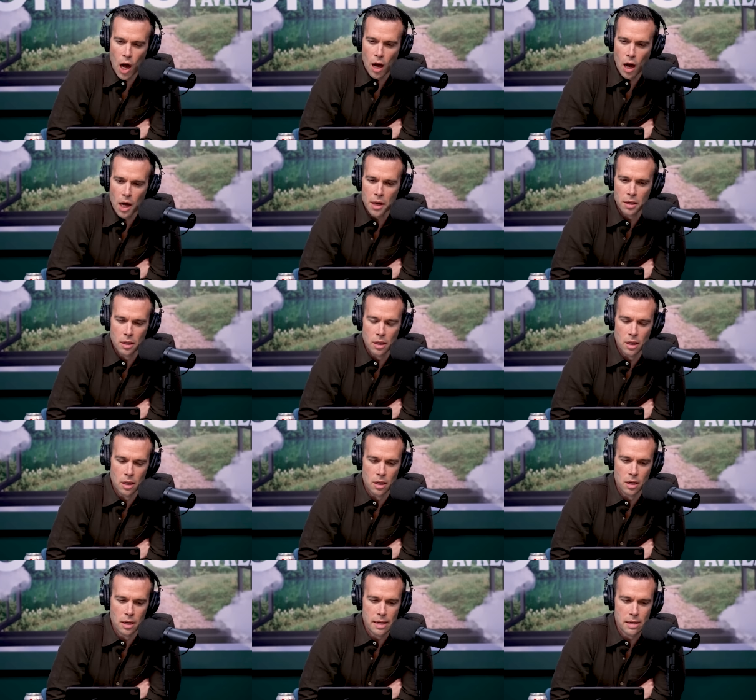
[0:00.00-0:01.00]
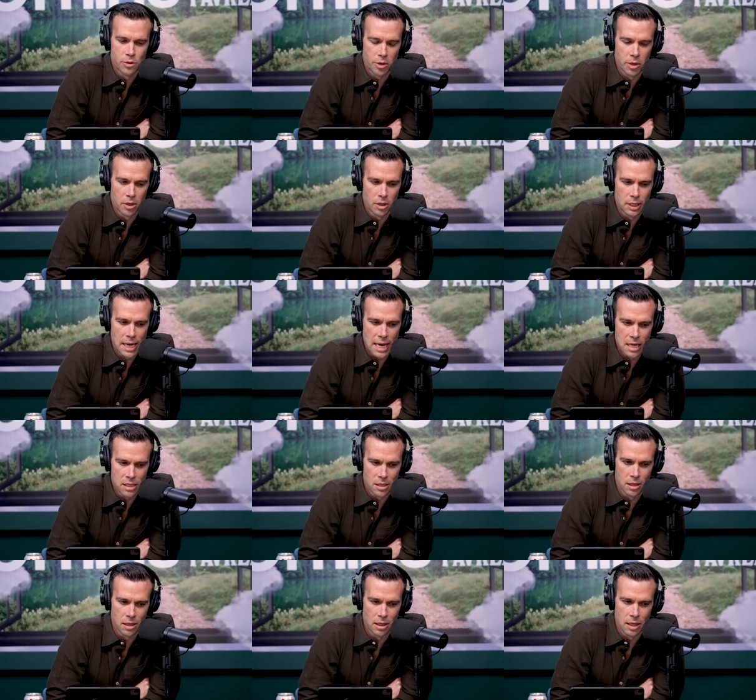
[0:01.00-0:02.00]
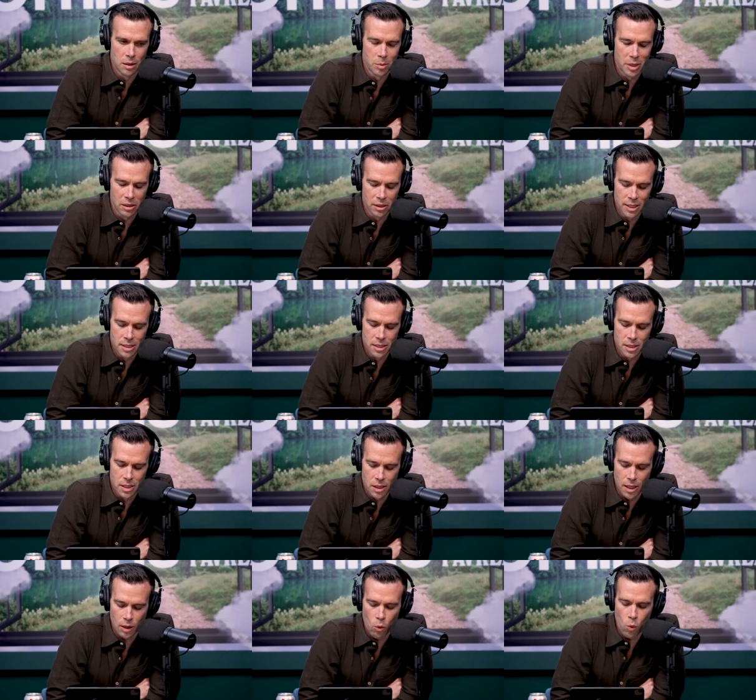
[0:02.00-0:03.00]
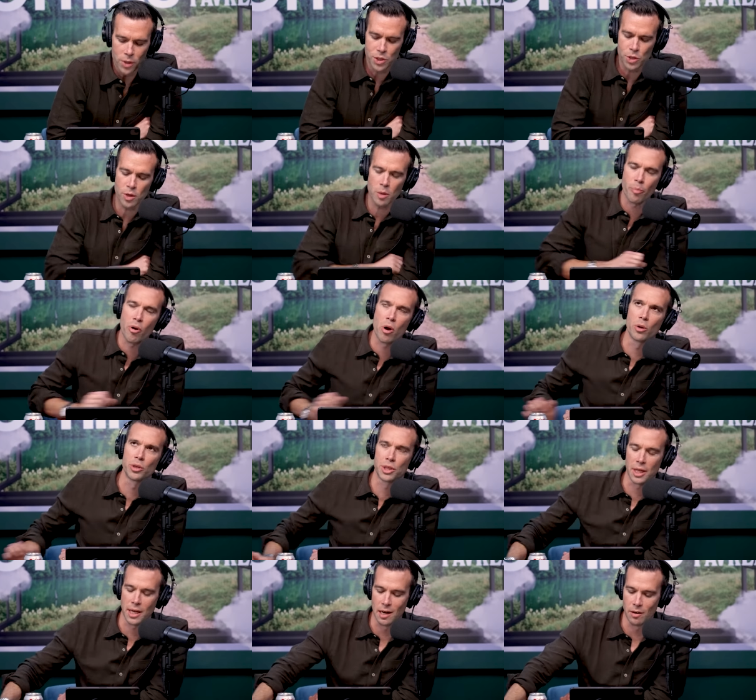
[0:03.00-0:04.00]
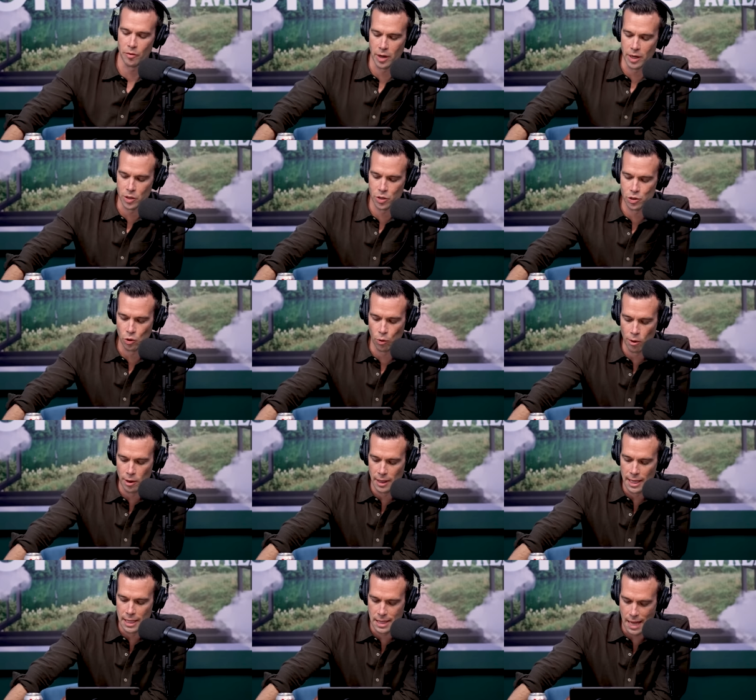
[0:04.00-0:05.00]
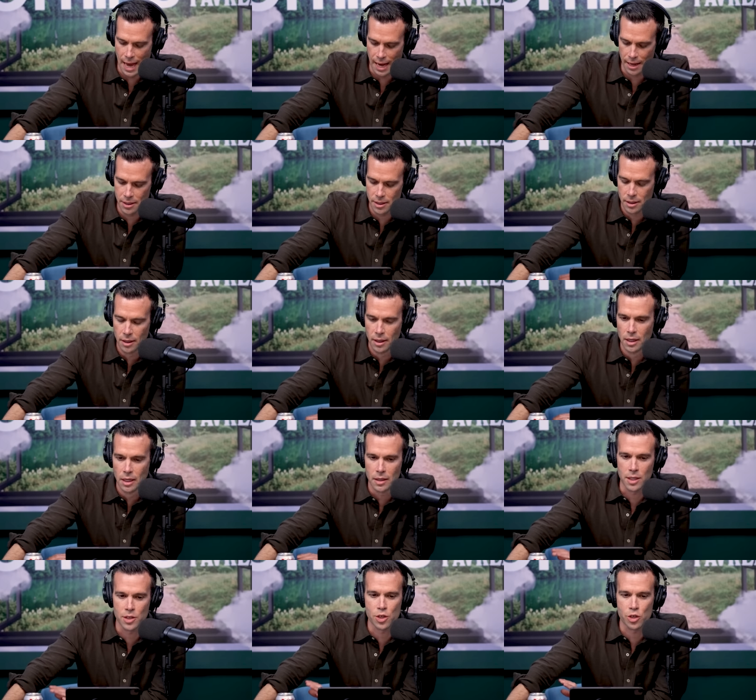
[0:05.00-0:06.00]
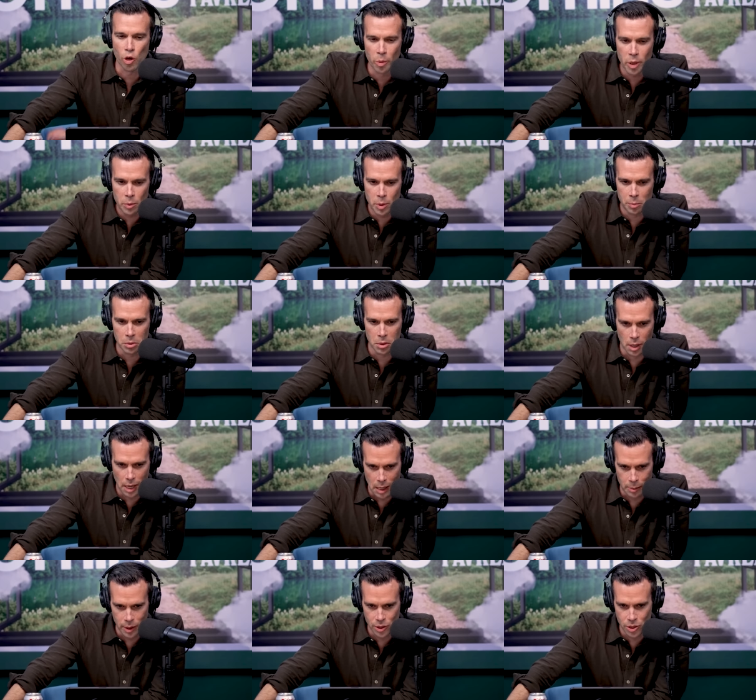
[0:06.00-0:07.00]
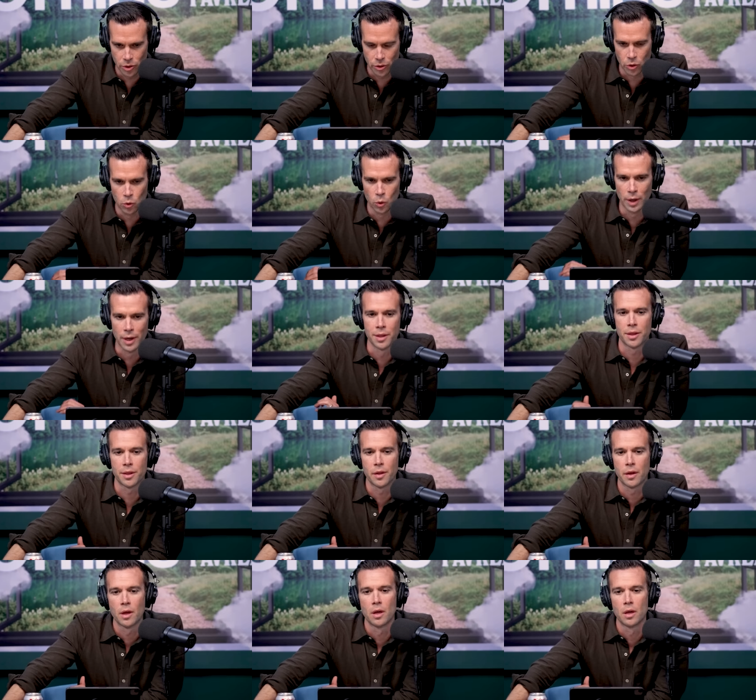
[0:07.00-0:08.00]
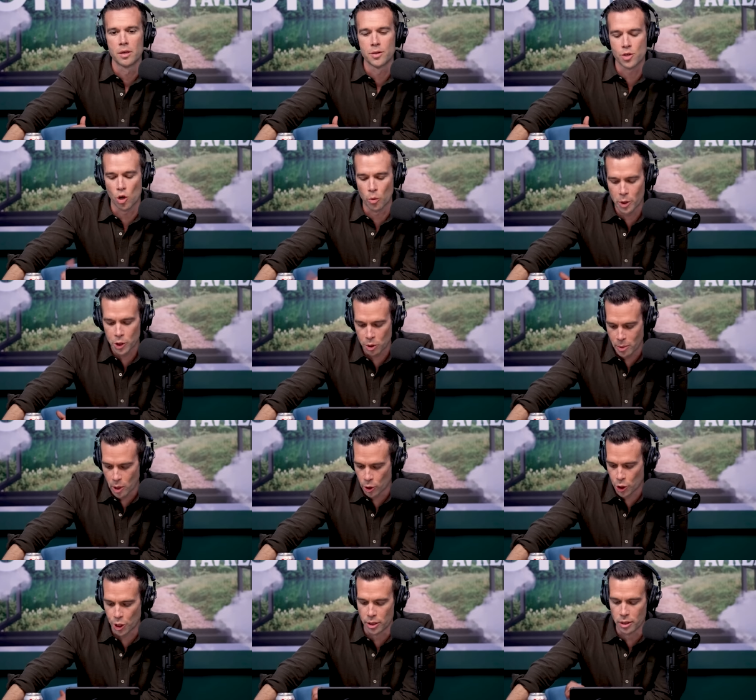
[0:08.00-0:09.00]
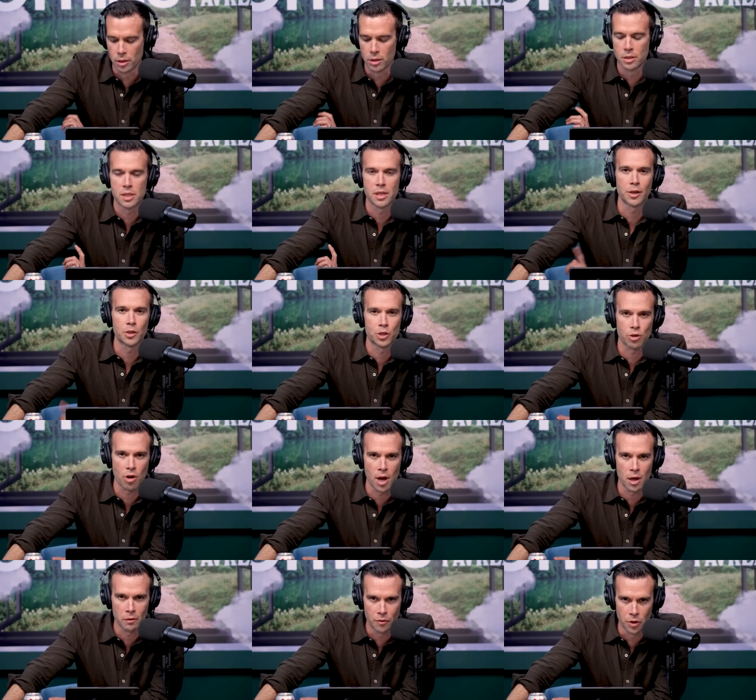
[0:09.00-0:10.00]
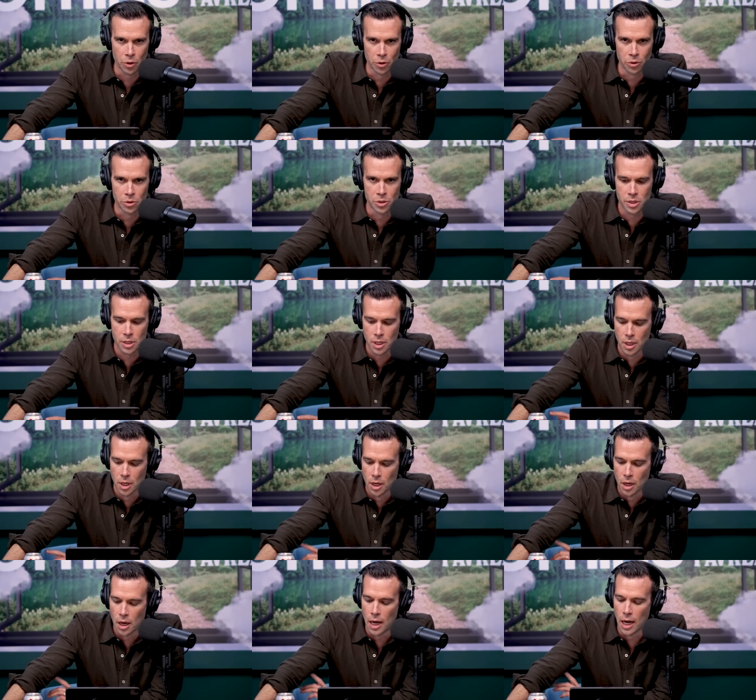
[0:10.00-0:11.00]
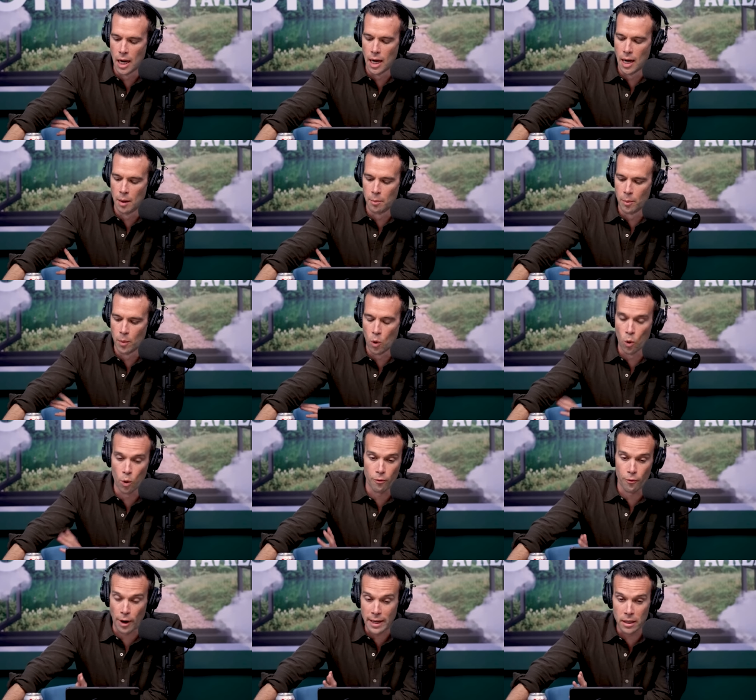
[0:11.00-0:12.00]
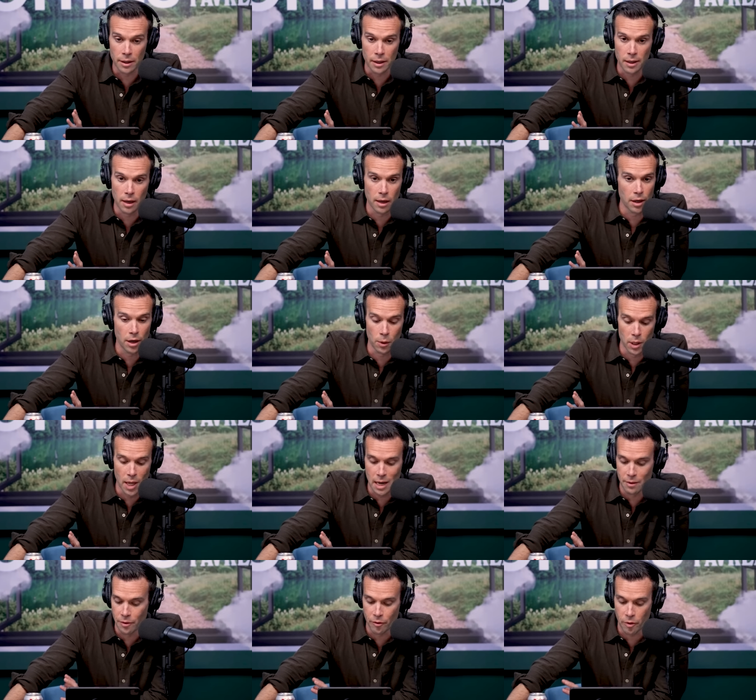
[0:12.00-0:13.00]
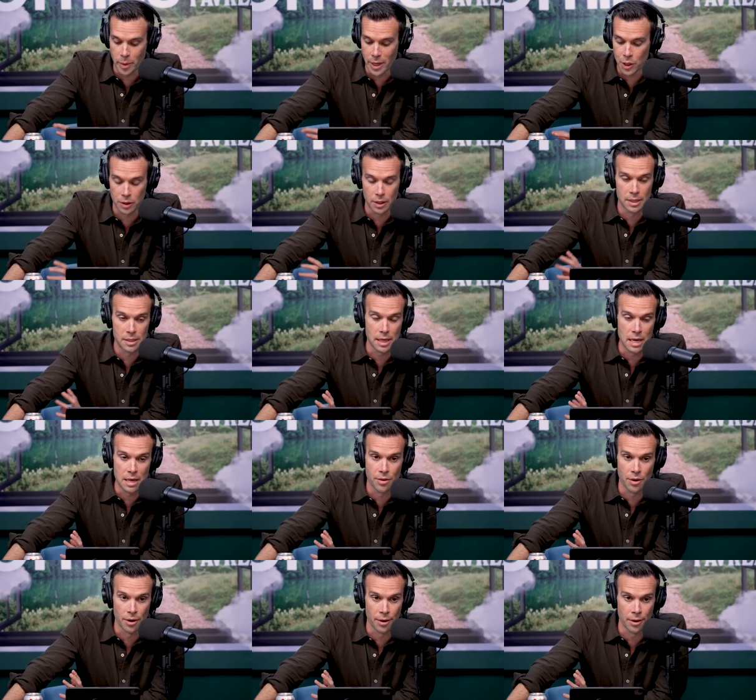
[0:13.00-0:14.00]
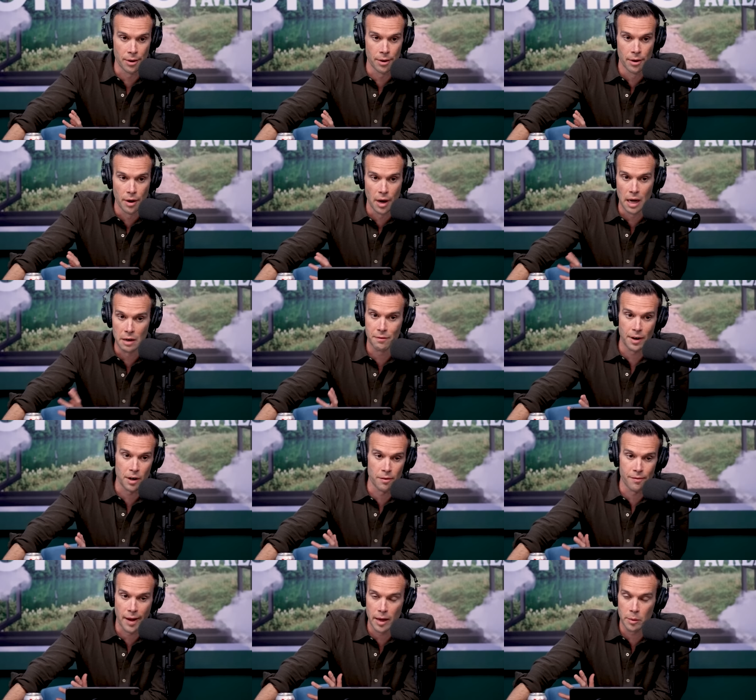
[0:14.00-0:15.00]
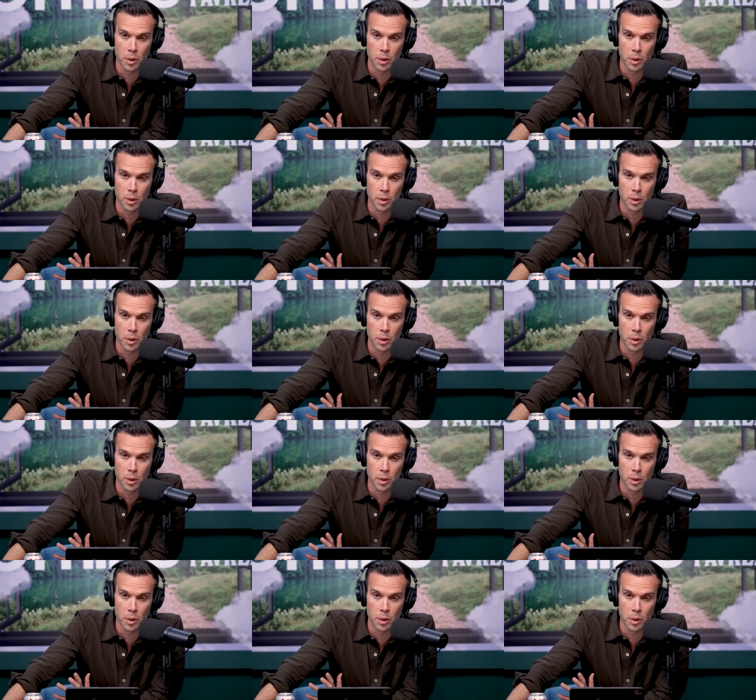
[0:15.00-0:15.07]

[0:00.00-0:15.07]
On uh, Israel and Gaza and the Middle East, like what's your approach to covering a story like that that so many people are coming to with so much emotion, such strong views, um, or frankly, you know, a lot of information that's either unverifiable